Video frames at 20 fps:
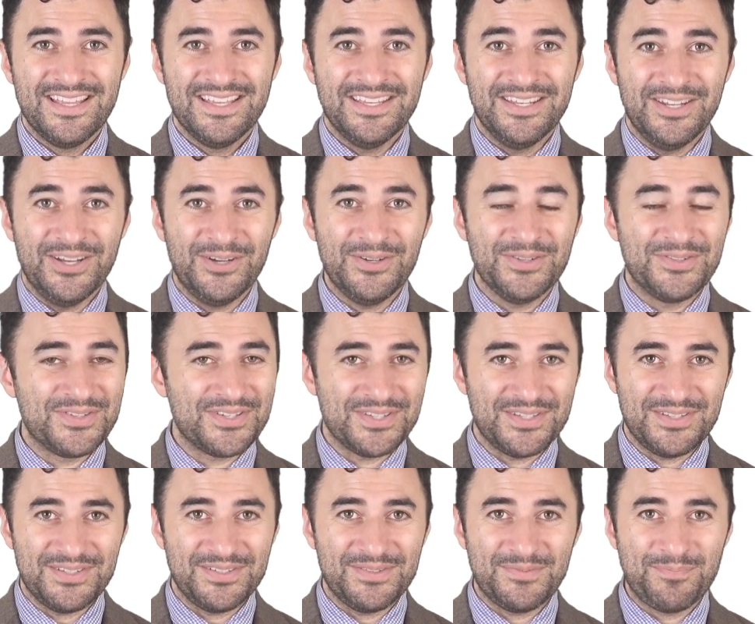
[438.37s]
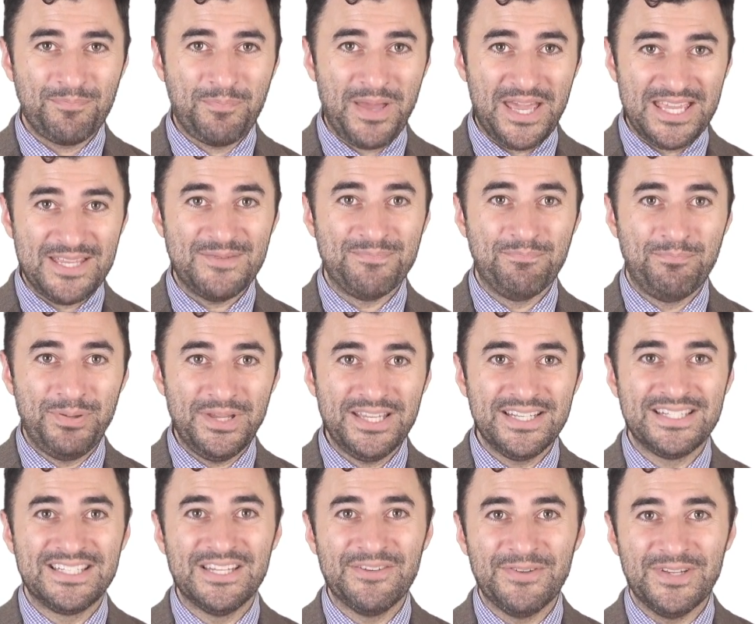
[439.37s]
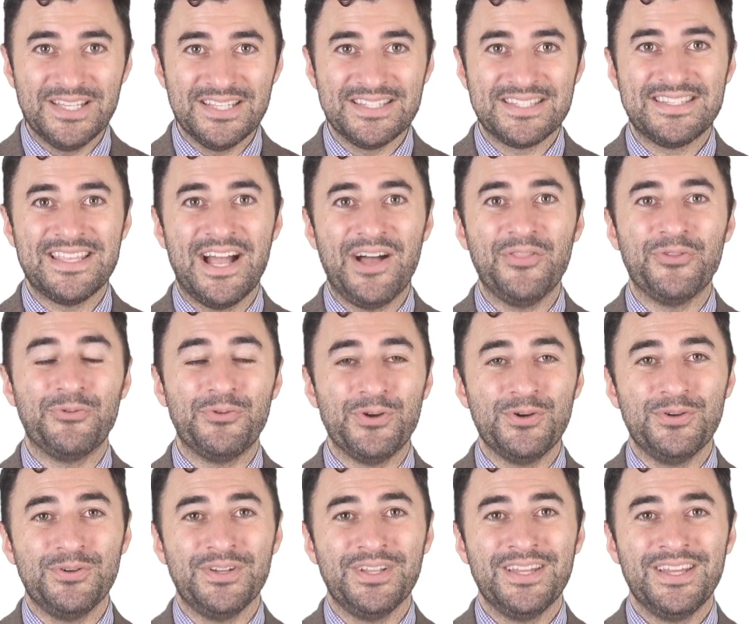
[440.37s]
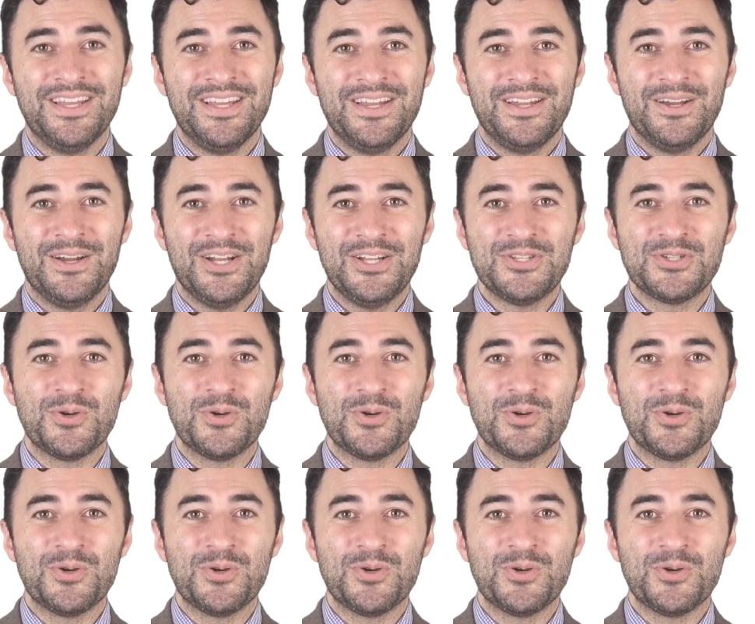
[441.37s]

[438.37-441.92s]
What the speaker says: You know, it's pays big dividends down the road, right?